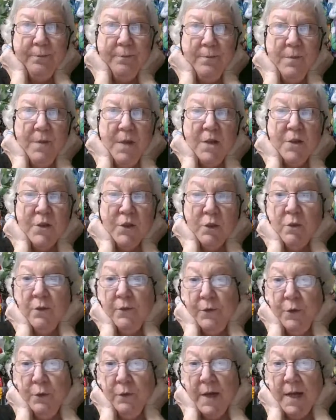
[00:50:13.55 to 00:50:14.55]
So if you
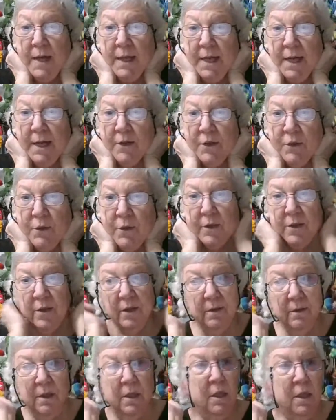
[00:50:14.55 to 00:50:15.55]
got extras,
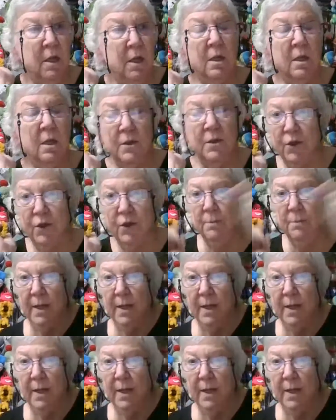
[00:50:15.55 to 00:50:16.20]
Gmail